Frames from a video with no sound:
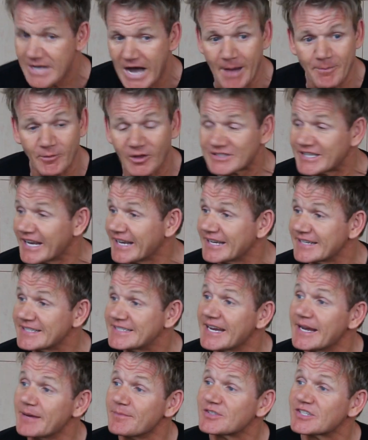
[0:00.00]
I'm not taking
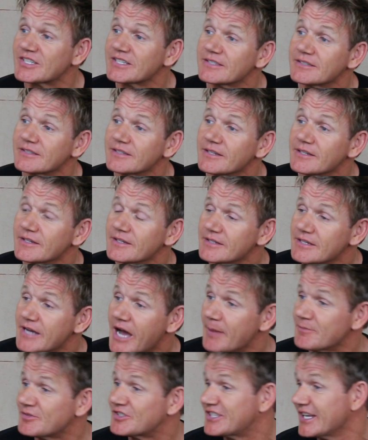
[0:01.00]
tips,
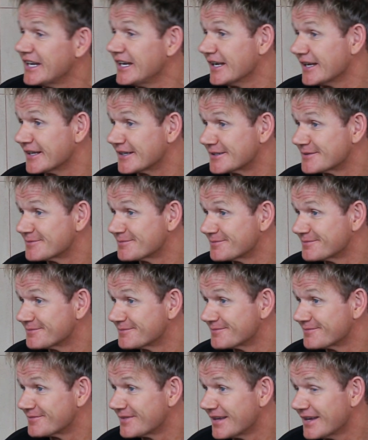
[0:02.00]
I'm stealing.
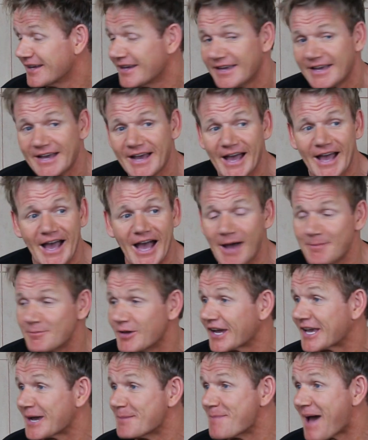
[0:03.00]
I'm
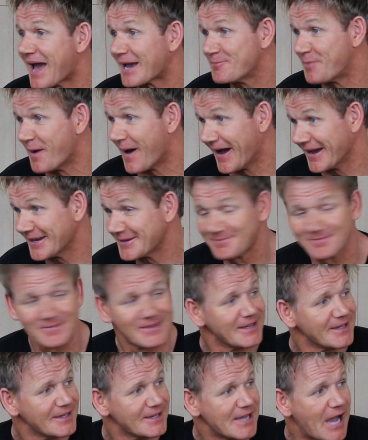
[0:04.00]
like a magpie.
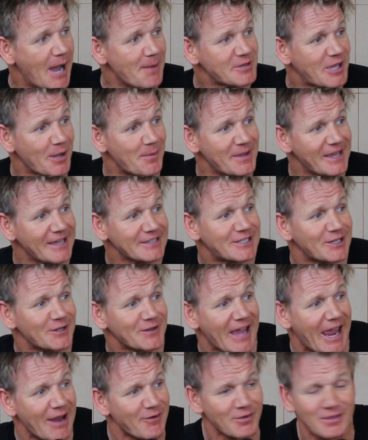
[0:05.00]
I'm coming to
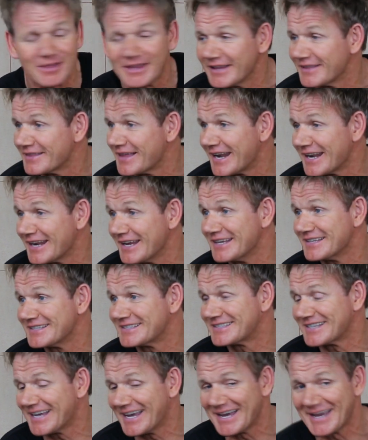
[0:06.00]
look at everything that is
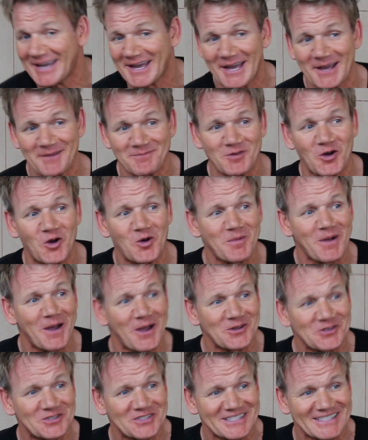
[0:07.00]

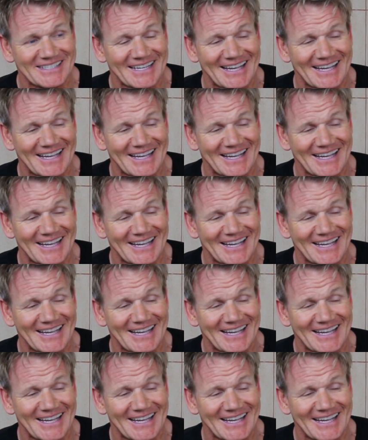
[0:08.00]
almost